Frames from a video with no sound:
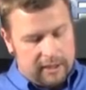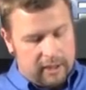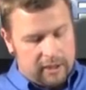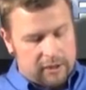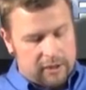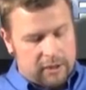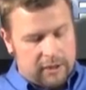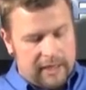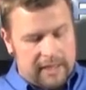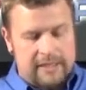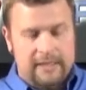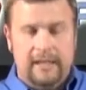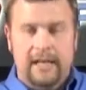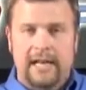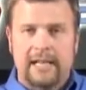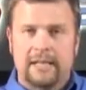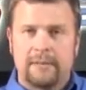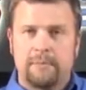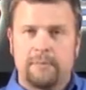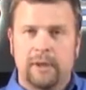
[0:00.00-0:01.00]
It also has a
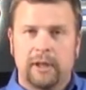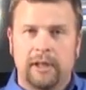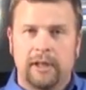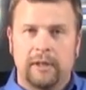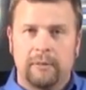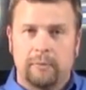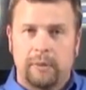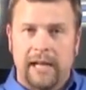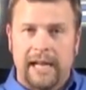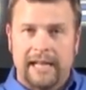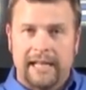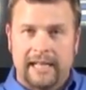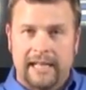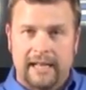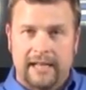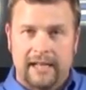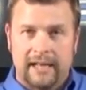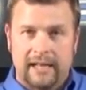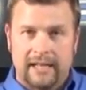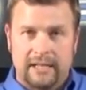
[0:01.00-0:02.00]
nice billet black
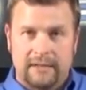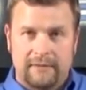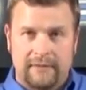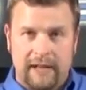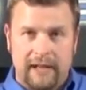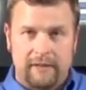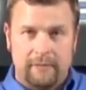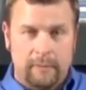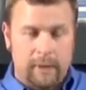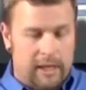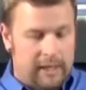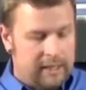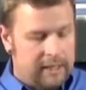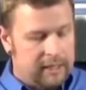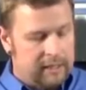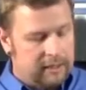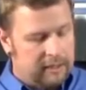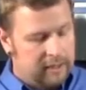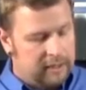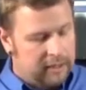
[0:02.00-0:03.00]
anodized valve
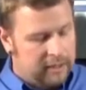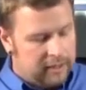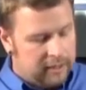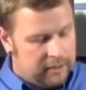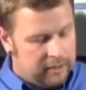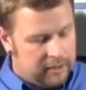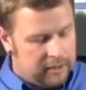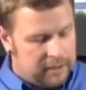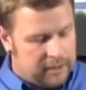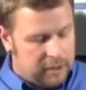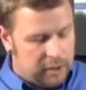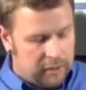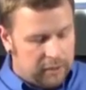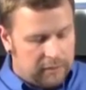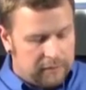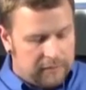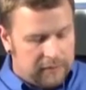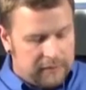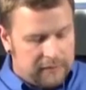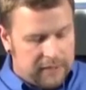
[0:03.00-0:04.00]
body. The 0
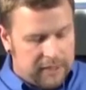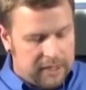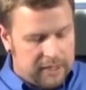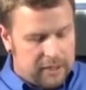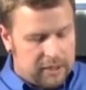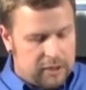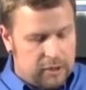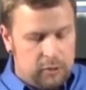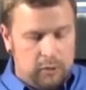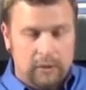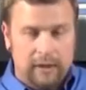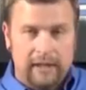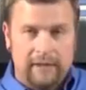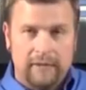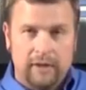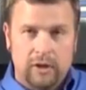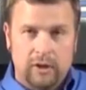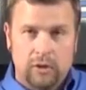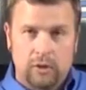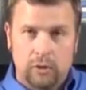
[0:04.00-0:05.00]
to 15s dual
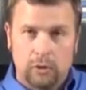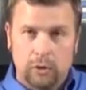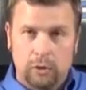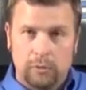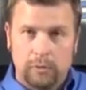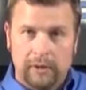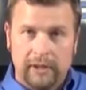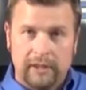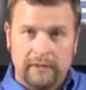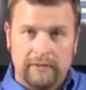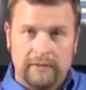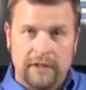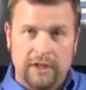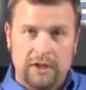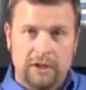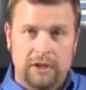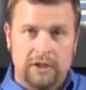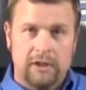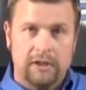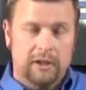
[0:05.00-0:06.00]
have the dual bleed
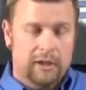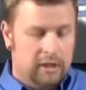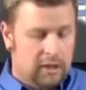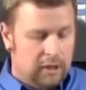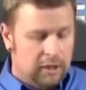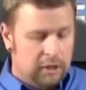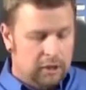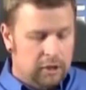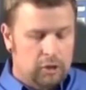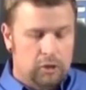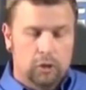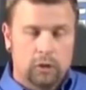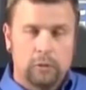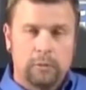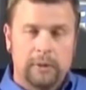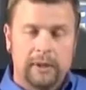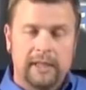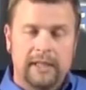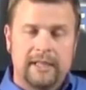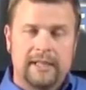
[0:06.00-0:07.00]
feature. The dual
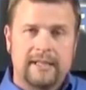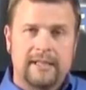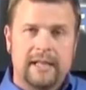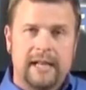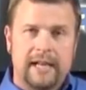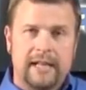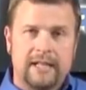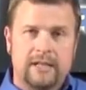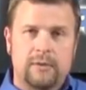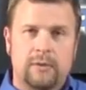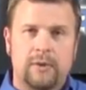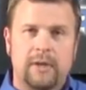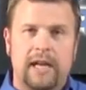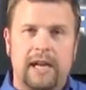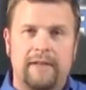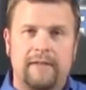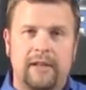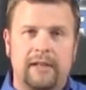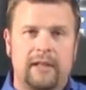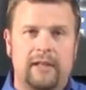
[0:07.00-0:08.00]
bleed is nice when you
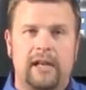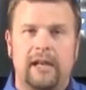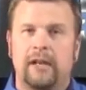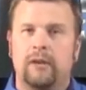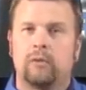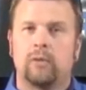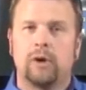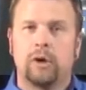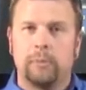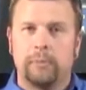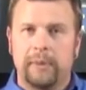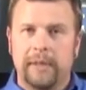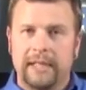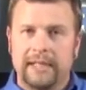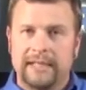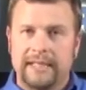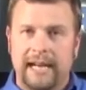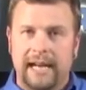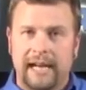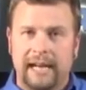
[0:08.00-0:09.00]
have a real
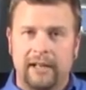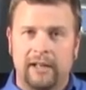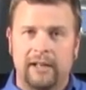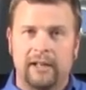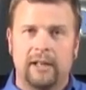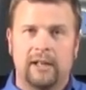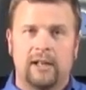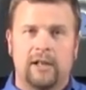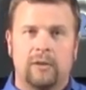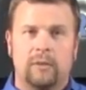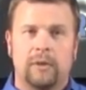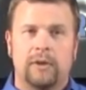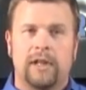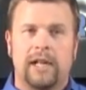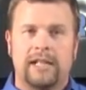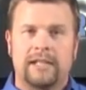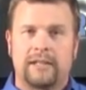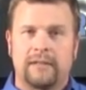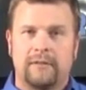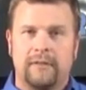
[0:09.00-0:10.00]
big tire with
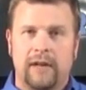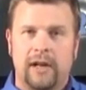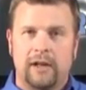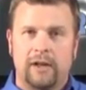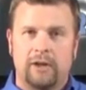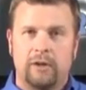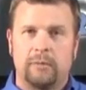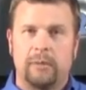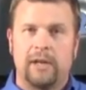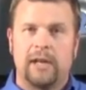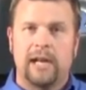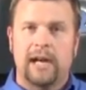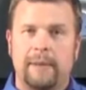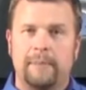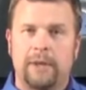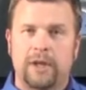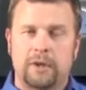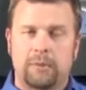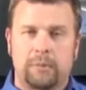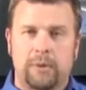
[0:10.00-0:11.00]
lots of volume not
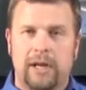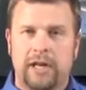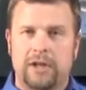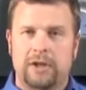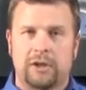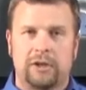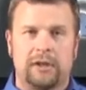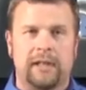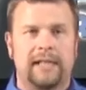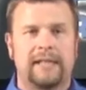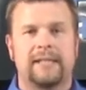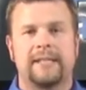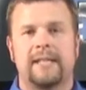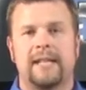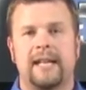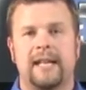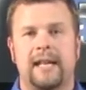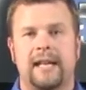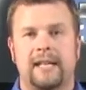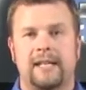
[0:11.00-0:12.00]
much pressure, like
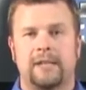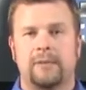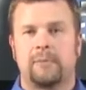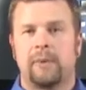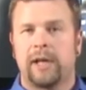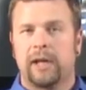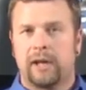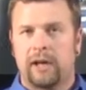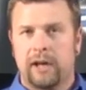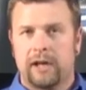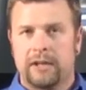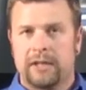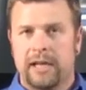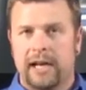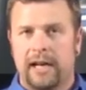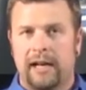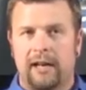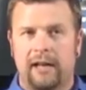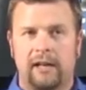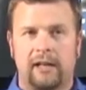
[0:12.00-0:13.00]
say a sprint car
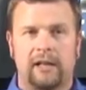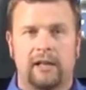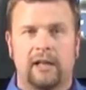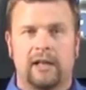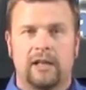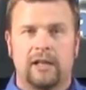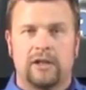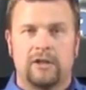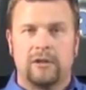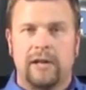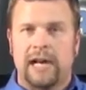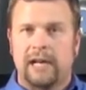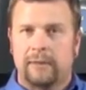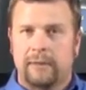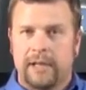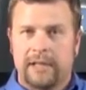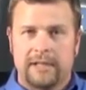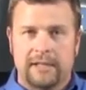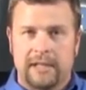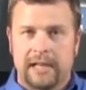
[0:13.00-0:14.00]
tire, drag
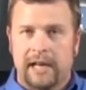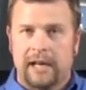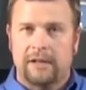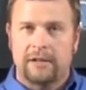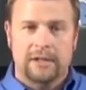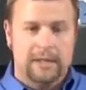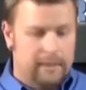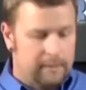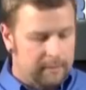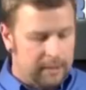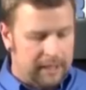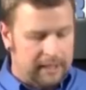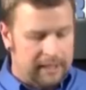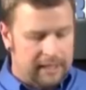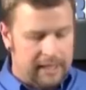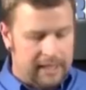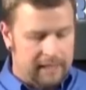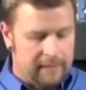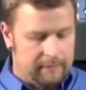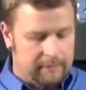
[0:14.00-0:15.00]
race tire, something like
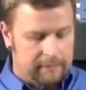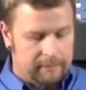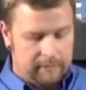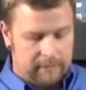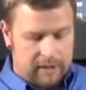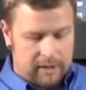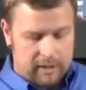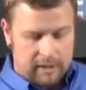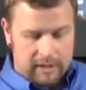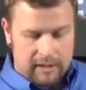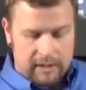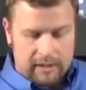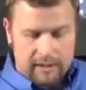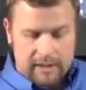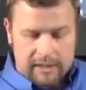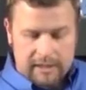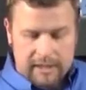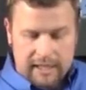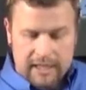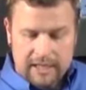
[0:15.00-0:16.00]
that.
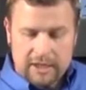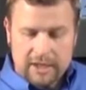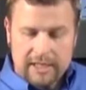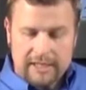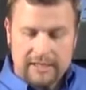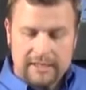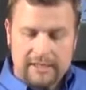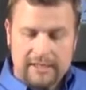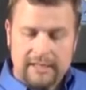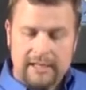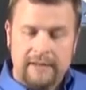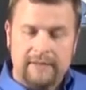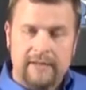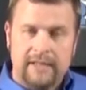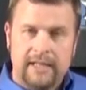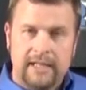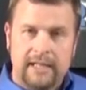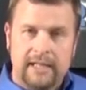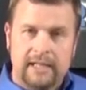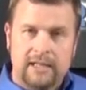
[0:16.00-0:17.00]
This gauge has a
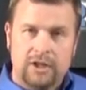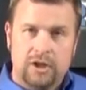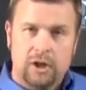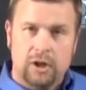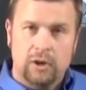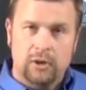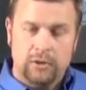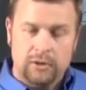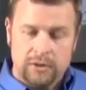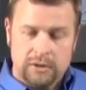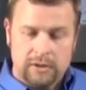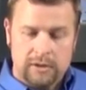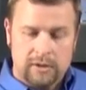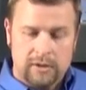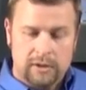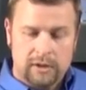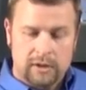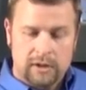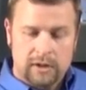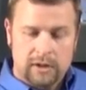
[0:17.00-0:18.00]
17-inch hose,
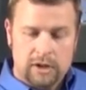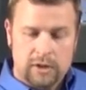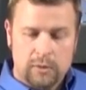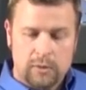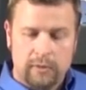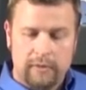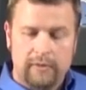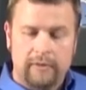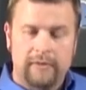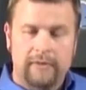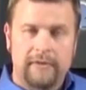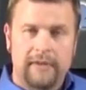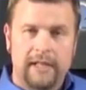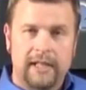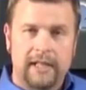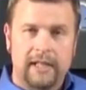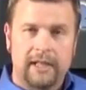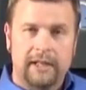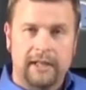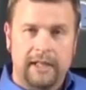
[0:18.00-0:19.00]
swivel
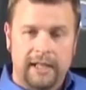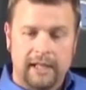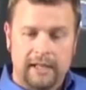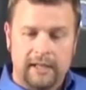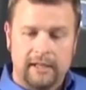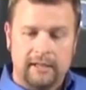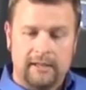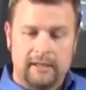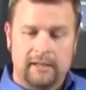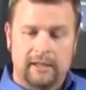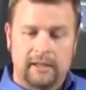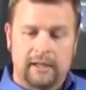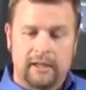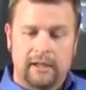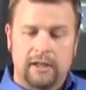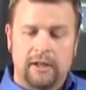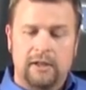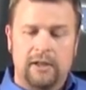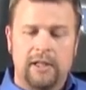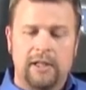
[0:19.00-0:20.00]
fitting on the end.
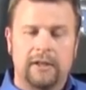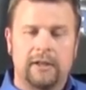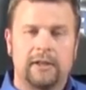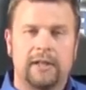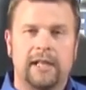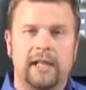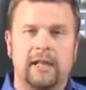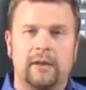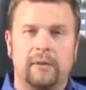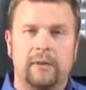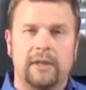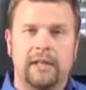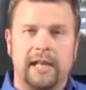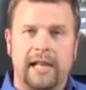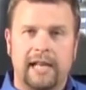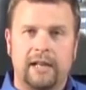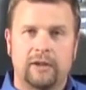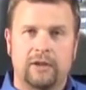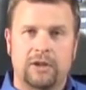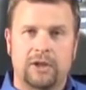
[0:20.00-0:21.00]
You can either get it with an
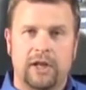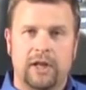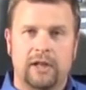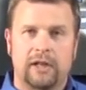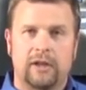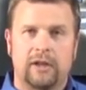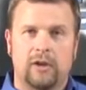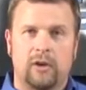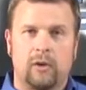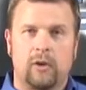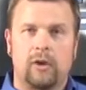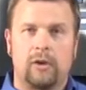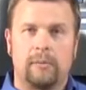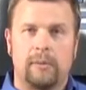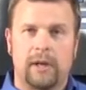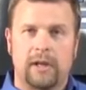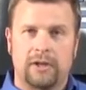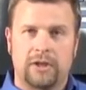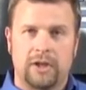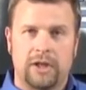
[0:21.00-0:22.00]
angle chuck or a
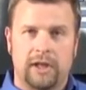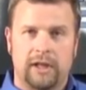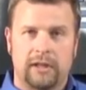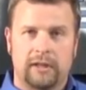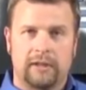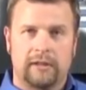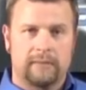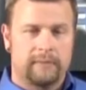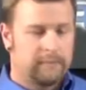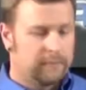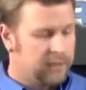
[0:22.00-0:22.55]
ball chuck.